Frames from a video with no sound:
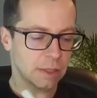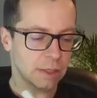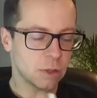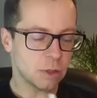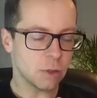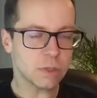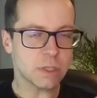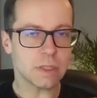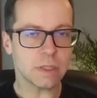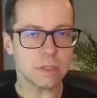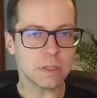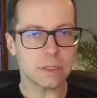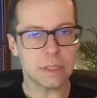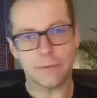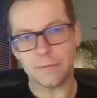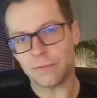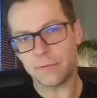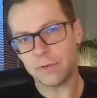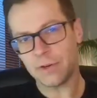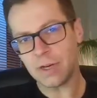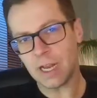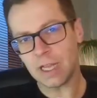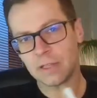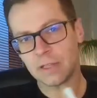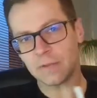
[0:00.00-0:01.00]
those the
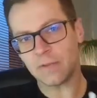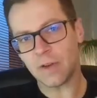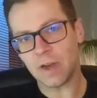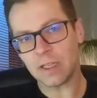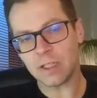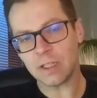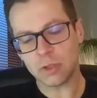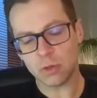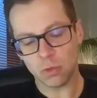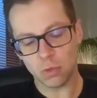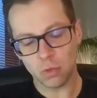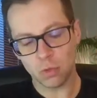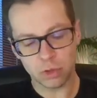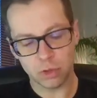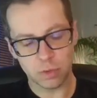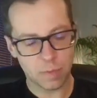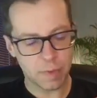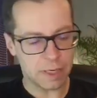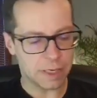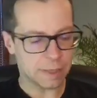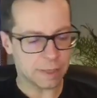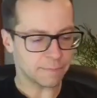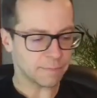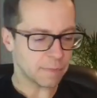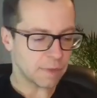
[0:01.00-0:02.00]
free advice would
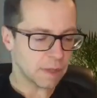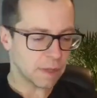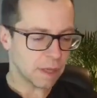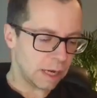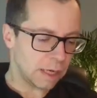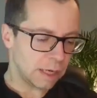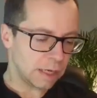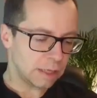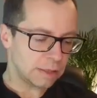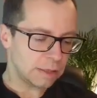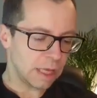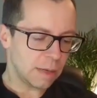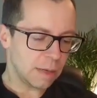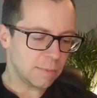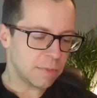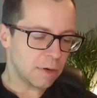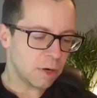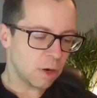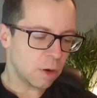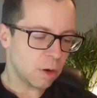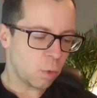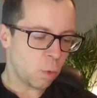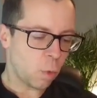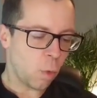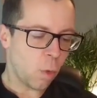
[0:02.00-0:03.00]
be
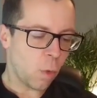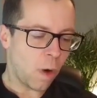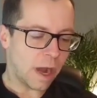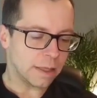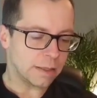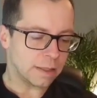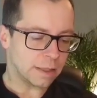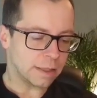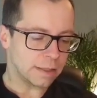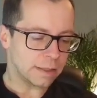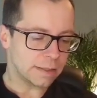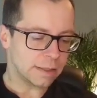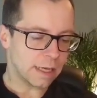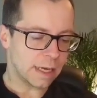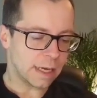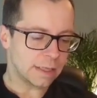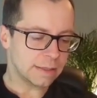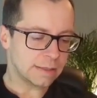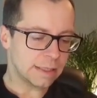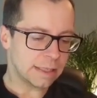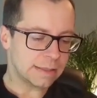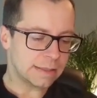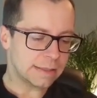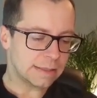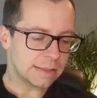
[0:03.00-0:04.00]
number one, that the